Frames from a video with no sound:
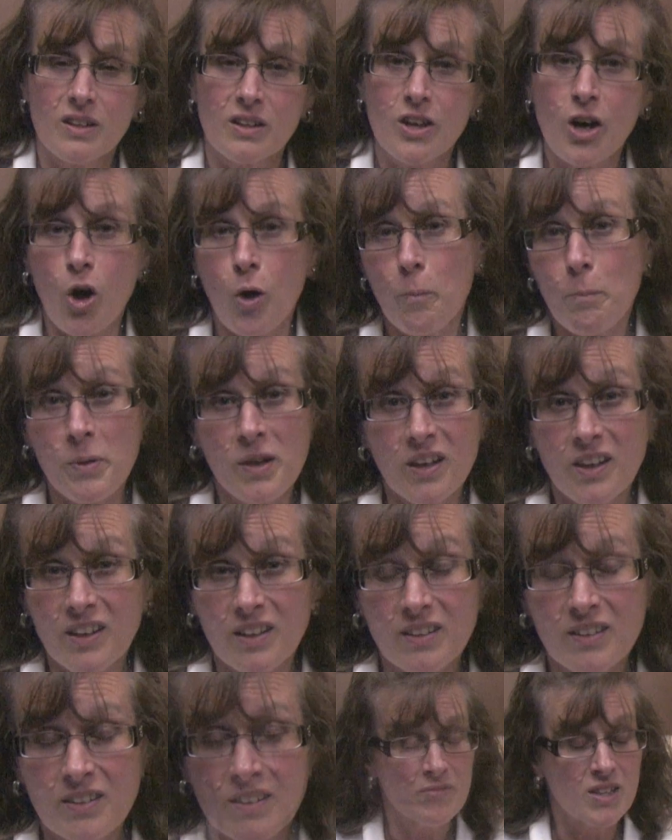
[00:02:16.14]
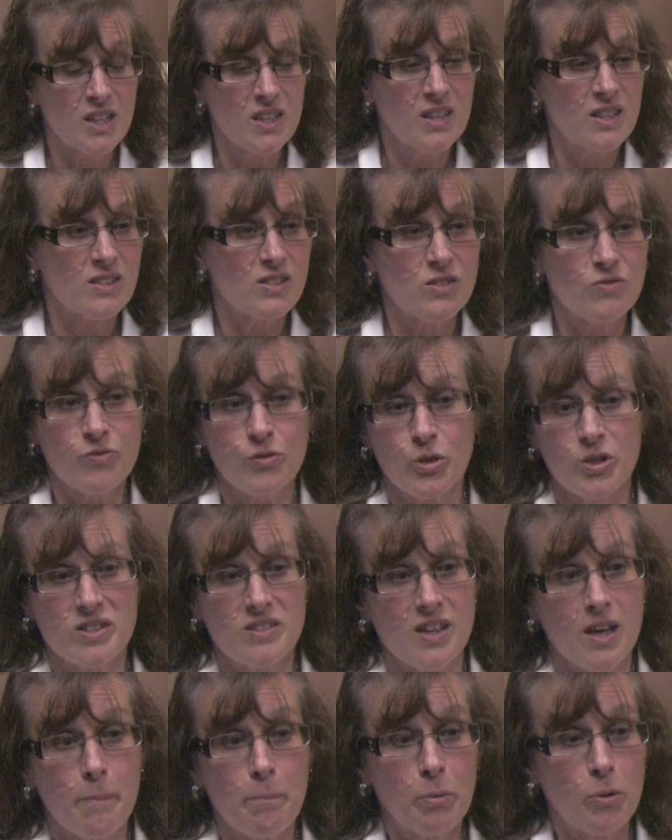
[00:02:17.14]
coping. For
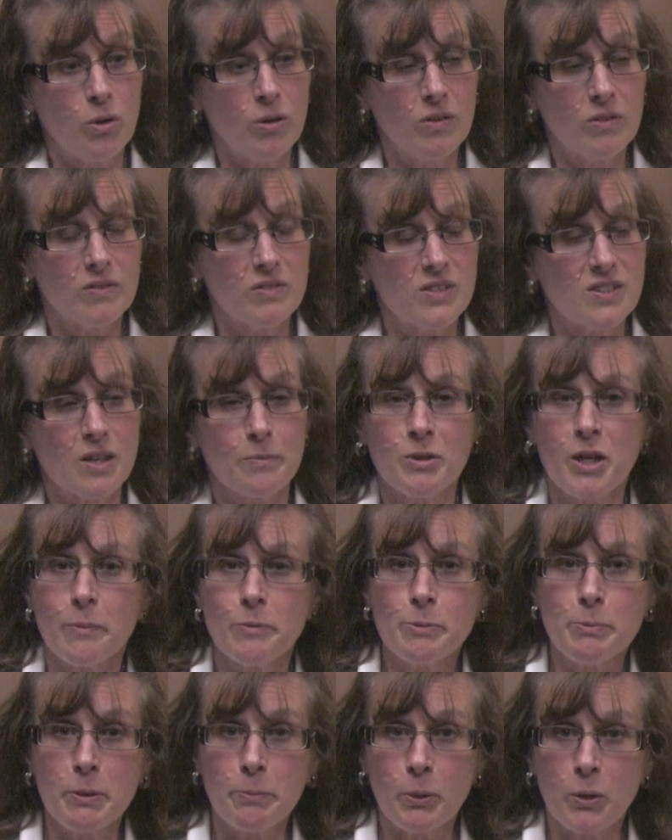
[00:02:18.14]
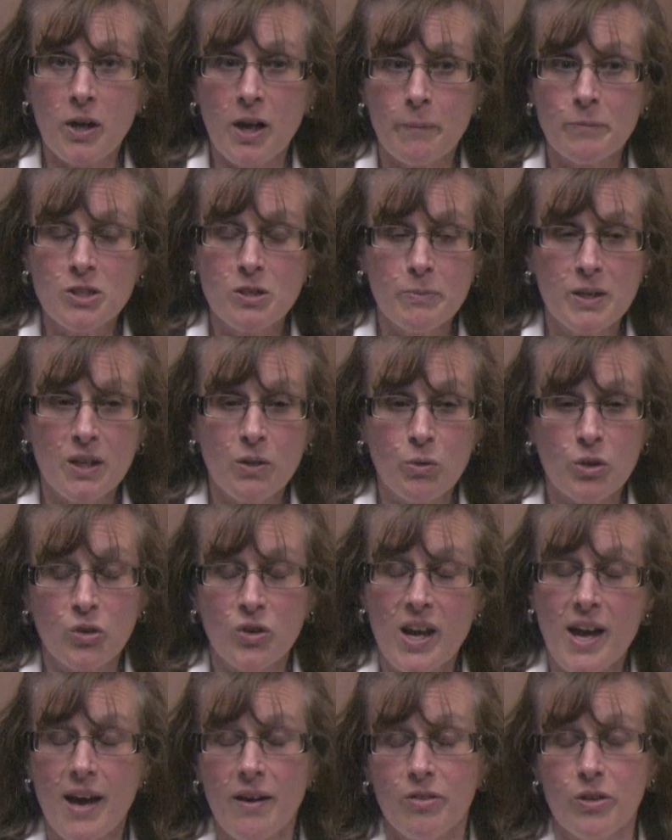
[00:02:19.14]
example, sometimes people come to me when they're
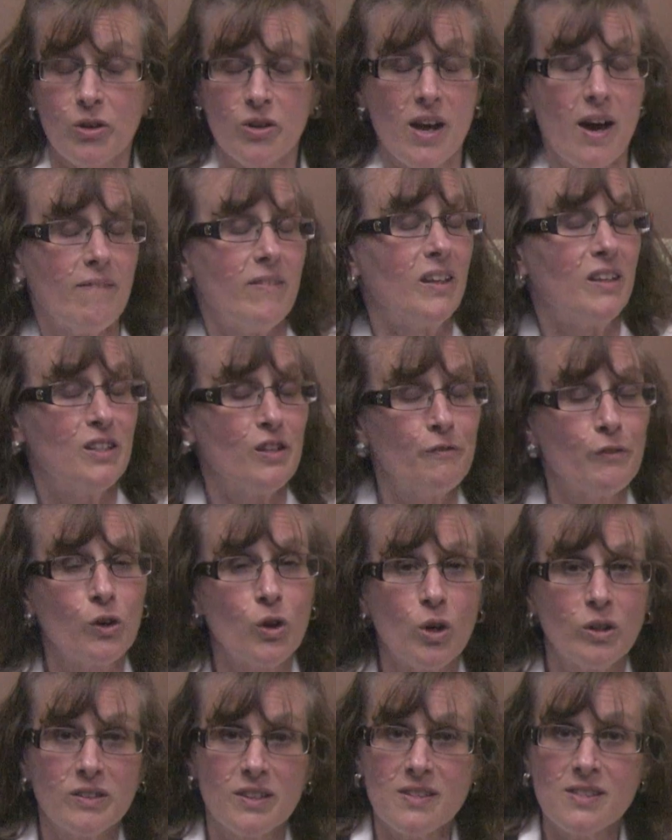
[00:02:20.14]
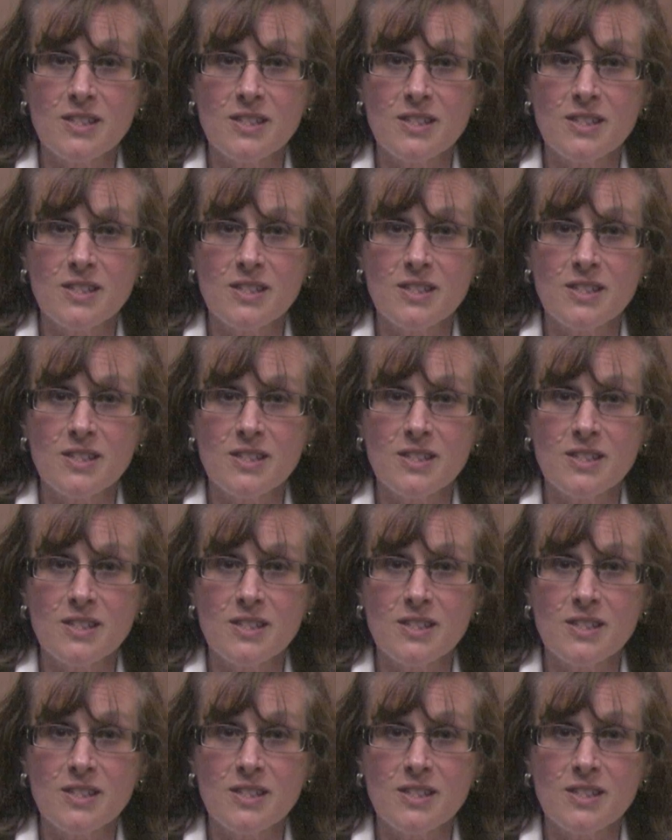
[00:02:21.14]
having difficulty